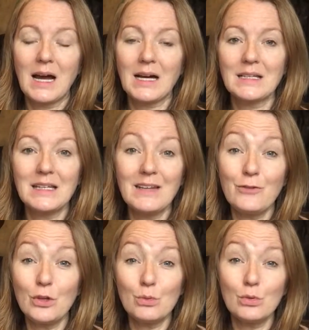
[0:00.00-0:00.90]
And
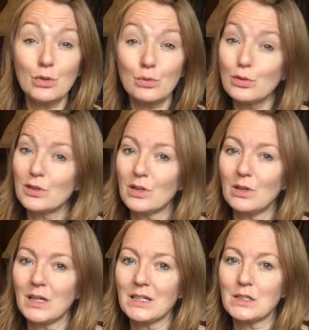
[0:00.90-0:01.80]
if you would also
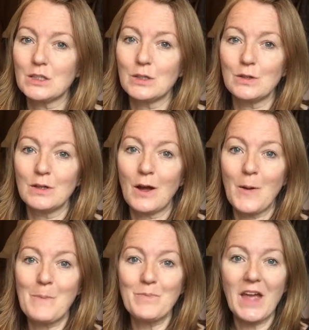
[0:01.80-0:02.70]
like to
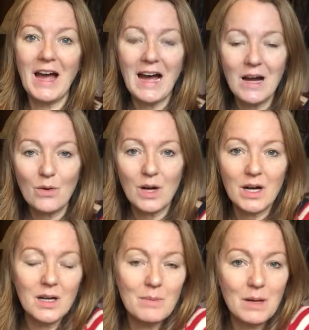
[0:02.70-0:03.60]
know how
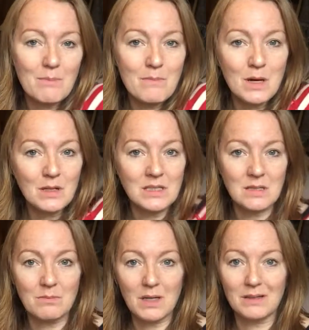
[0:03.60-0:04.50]
I'm
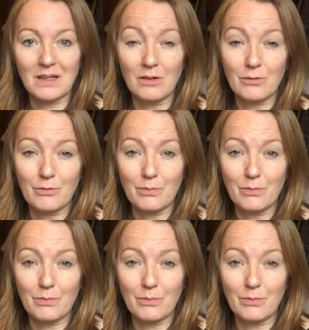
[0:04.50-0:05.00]
marketing myself